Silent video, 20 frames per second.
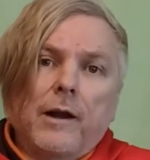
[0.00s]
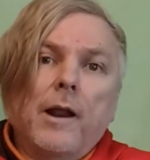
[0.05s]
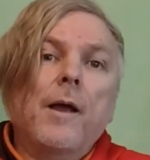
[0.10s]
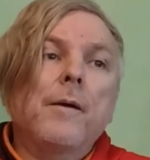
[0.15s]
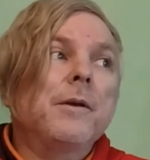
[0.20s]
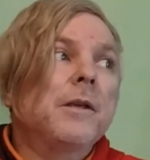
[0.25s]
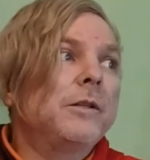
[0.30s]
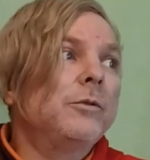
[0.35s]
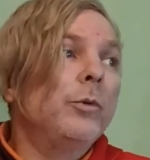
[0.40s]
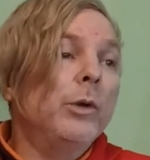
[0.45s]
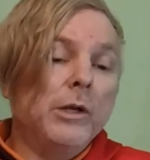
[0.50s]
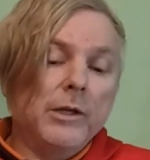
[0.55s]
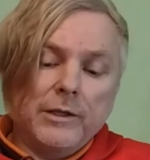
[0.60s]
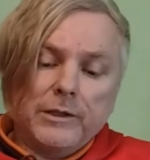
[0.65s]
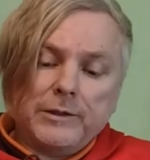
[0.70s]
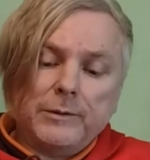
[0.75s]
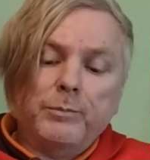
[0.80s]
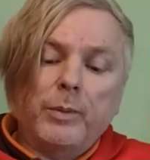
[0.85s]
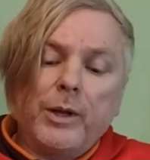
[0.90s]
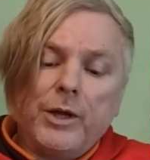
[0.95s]
and Alex will
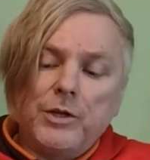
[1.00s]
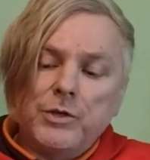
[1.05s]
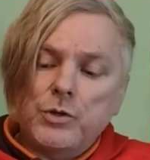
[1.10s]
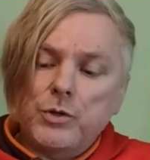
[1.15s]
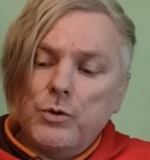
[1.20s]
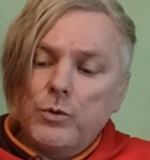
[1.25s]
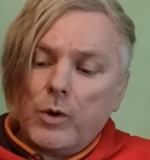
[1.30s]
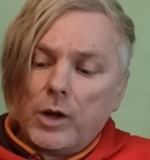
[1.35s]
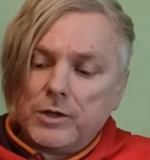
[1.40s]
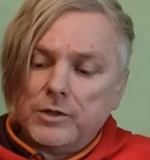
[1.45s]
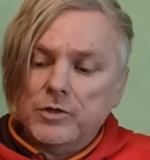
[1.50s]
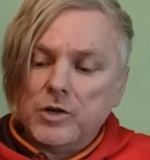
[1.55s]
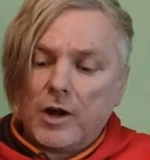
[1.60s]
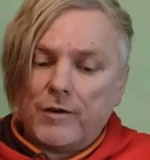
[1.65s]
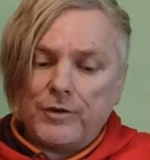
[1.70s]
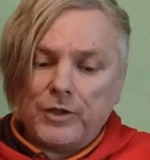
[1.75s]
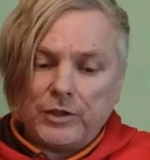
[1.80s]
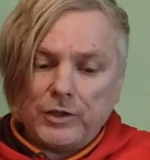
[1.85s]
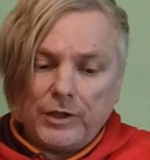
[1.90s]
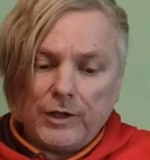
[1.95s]
explain to you what
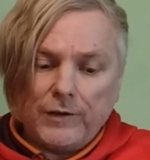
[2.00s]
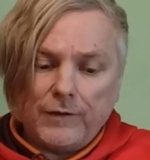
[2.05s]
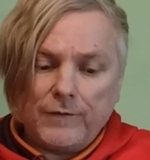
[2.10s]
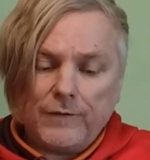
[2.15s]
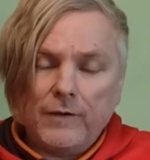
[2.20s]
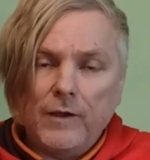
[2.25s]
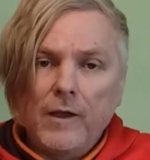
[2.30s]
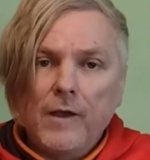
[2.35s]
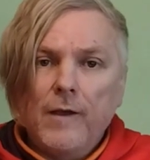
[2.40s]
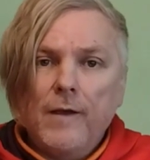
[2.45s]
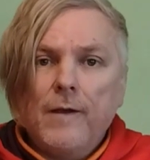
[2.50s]
gravity is.